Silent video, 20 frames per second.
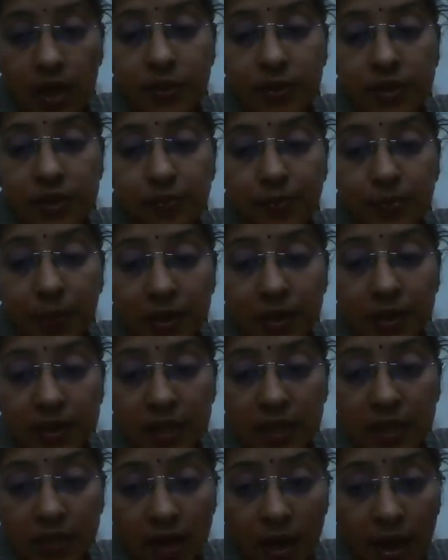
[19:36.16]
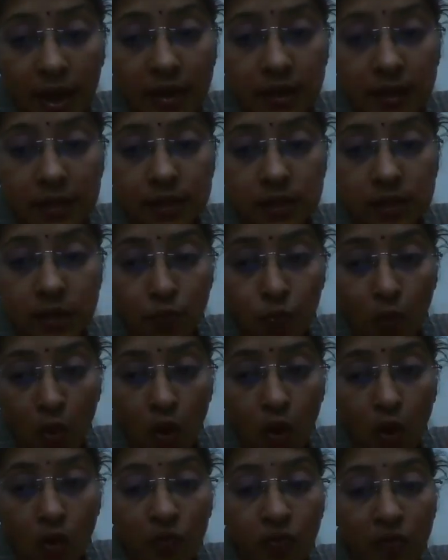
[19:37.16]
is pulsatile,
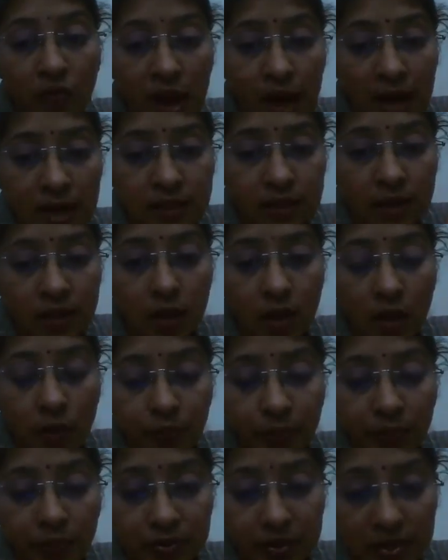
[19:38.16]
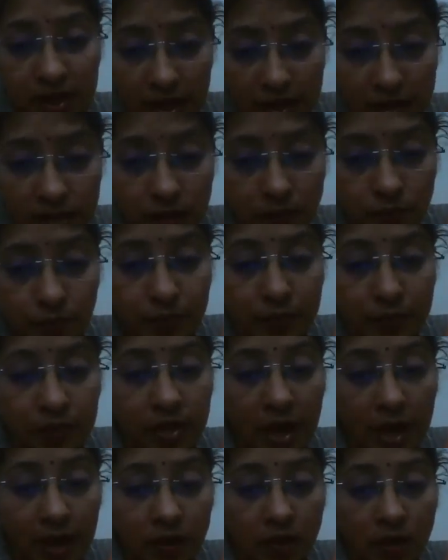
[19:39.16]
small, well circumcised,
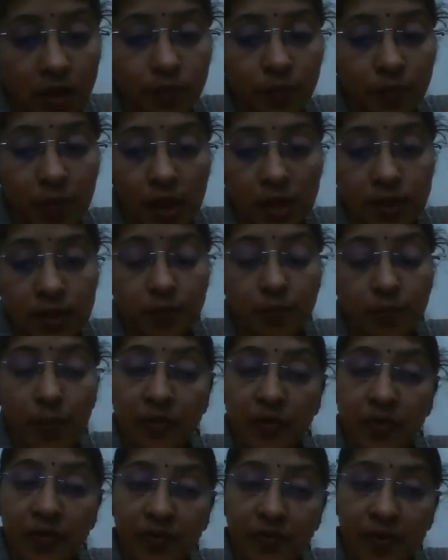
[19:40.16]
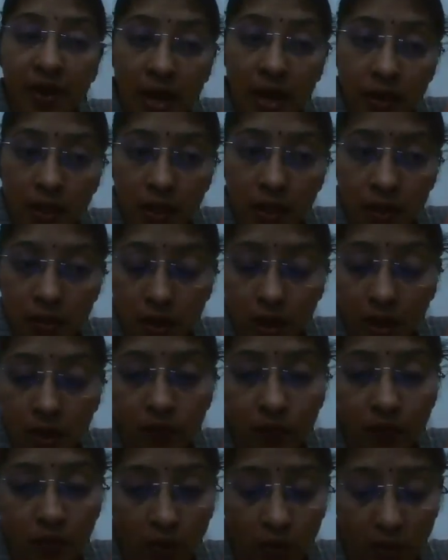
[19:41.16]
tender mass may be felt in the